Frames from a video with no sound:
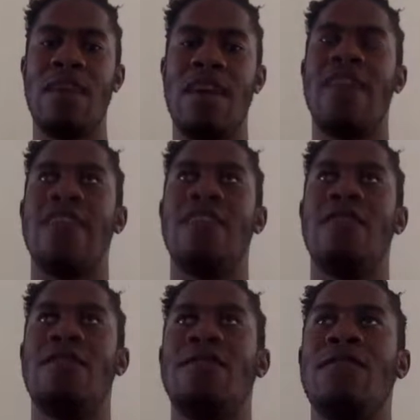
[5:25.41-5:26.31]
And
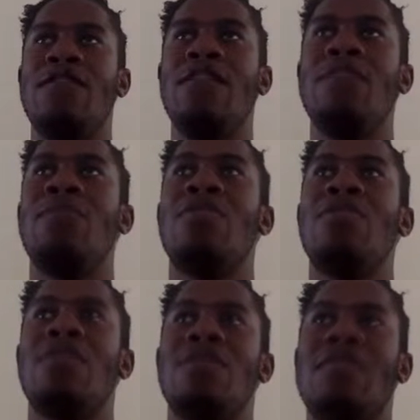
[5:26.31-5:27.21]
the funny
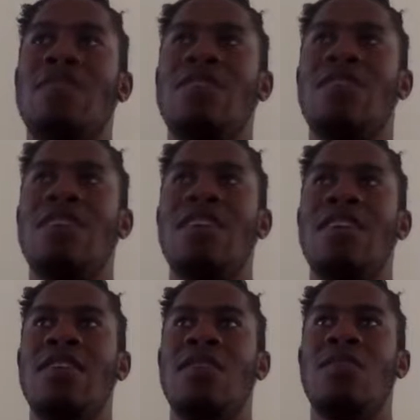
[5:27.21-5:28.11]
thing
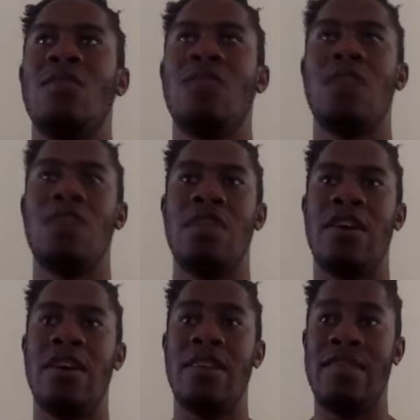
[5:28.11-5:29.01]
is when
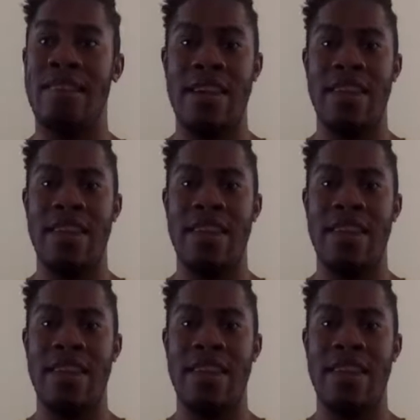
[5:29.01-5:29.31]
the